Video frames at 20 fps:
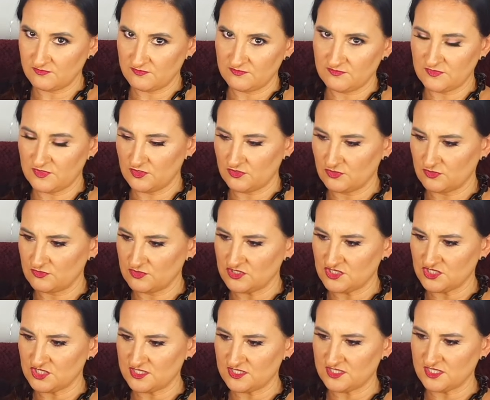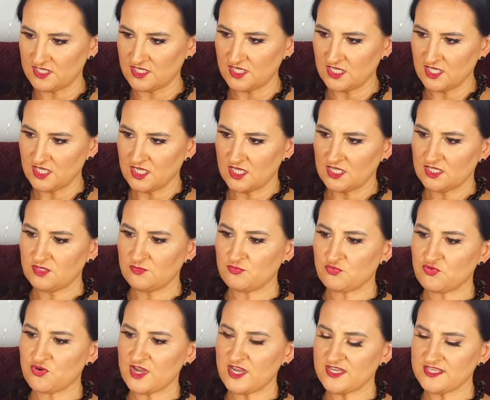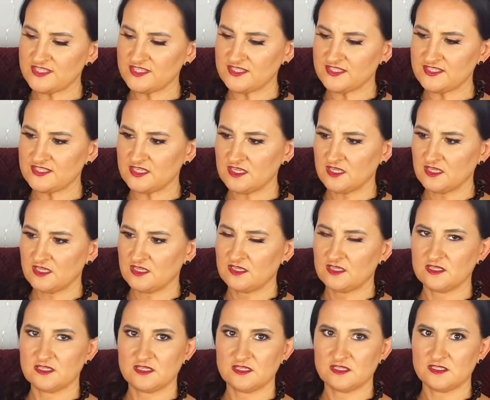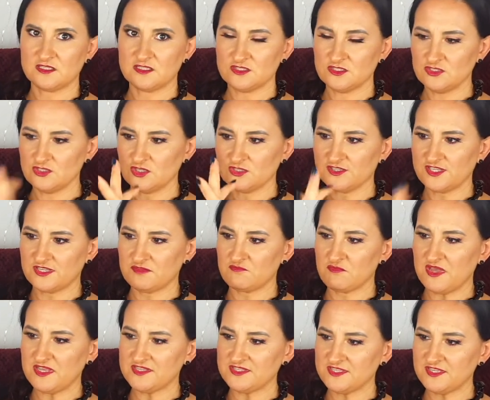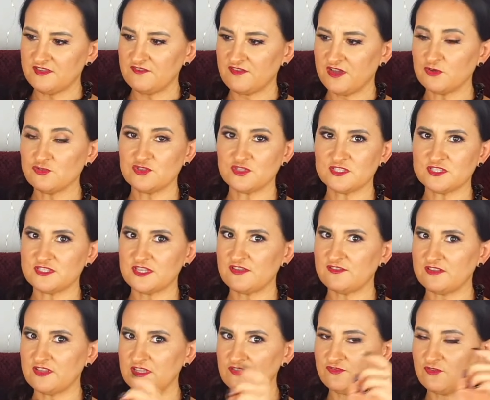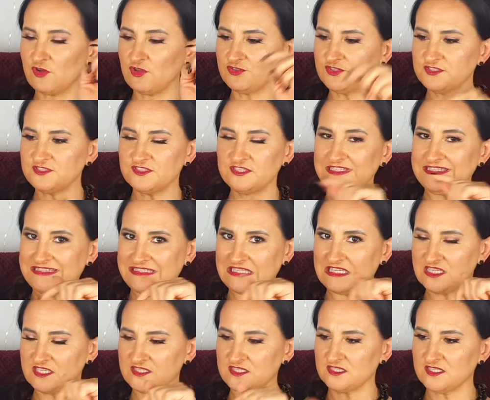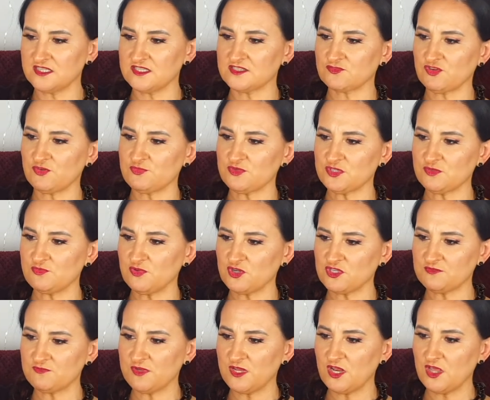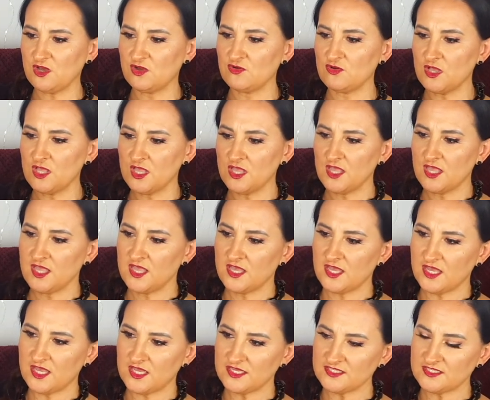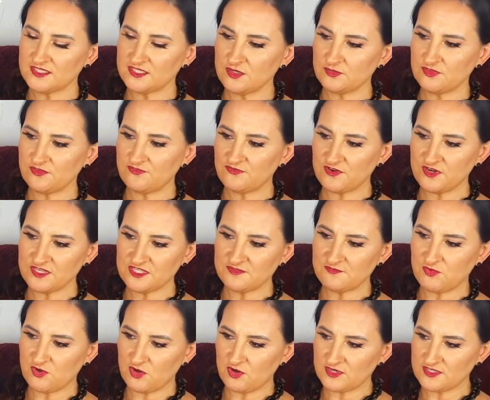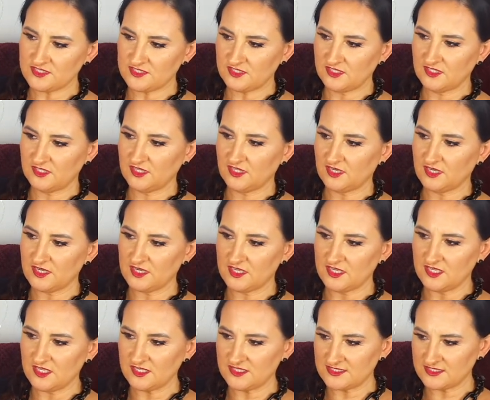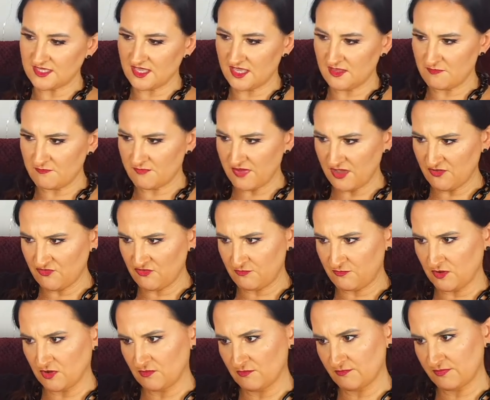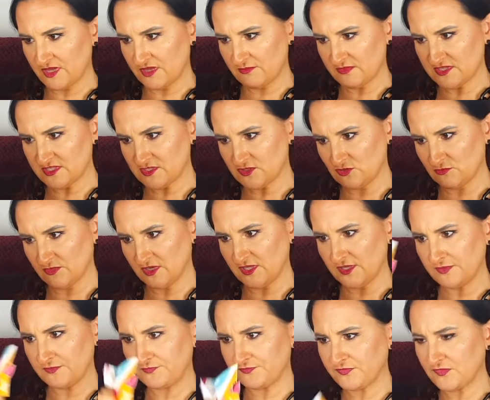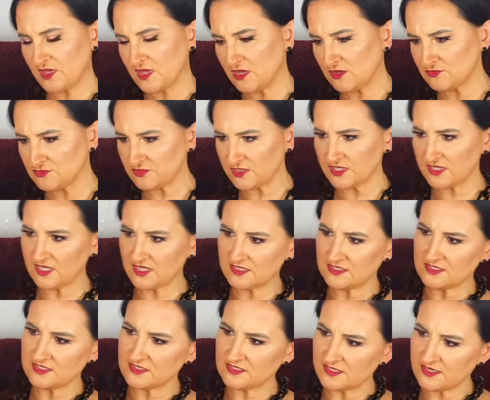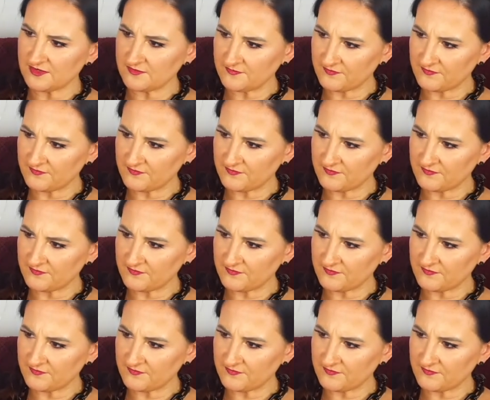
You know, it's just that the price is not that massive. I'll just leave all the details in the description box below. So the first box in here, it's a bath bomb, I'm assuming. How do I get in there?